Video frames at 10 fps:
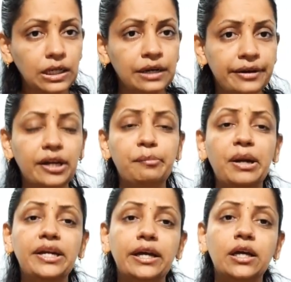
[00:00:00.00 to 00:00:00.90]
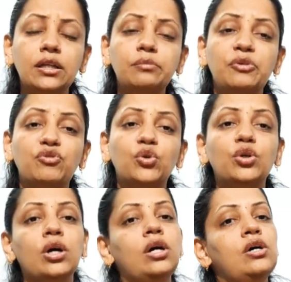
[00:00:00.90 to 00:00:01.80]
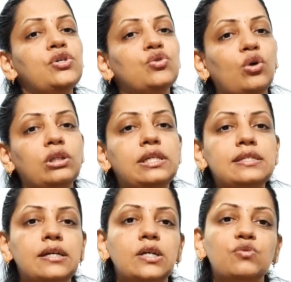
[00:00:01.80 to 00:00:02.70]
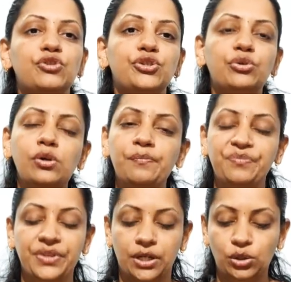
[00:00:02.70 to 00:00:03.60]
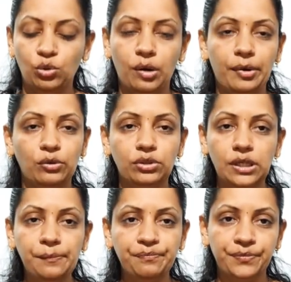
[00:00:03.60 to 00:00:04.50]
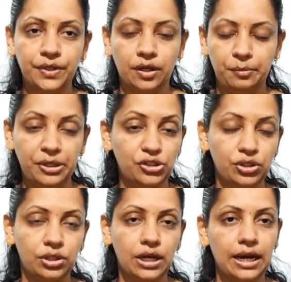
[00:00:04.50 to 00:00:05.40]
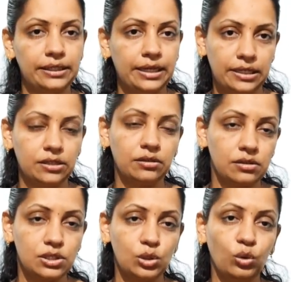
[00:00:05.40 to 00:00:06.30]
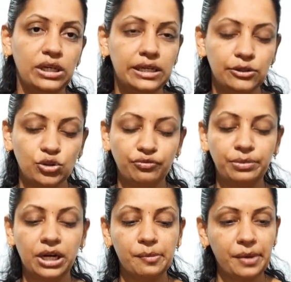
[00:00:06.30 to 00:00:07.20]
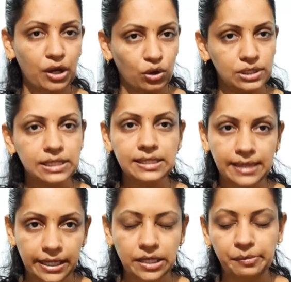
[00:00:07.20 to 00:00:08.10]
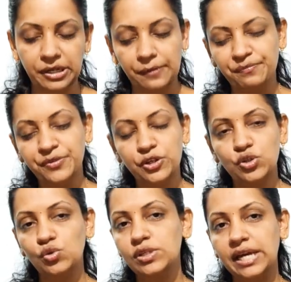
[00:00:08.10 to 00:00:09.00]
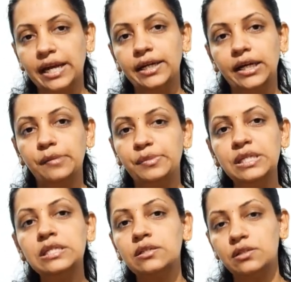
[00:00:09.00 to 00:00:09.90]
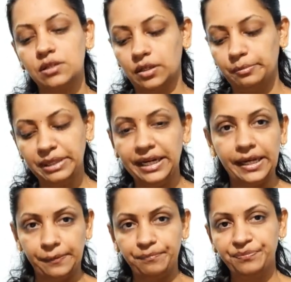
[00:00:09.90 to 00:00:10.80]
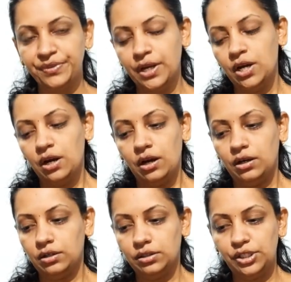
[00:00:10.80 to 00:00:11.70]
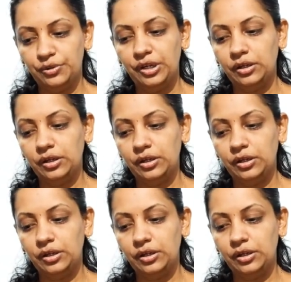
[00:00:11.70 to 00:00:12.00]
treatment taken before. So all these things we should know about the patient, and that slow leakage of blood may causes anemia. So second type is bleeding during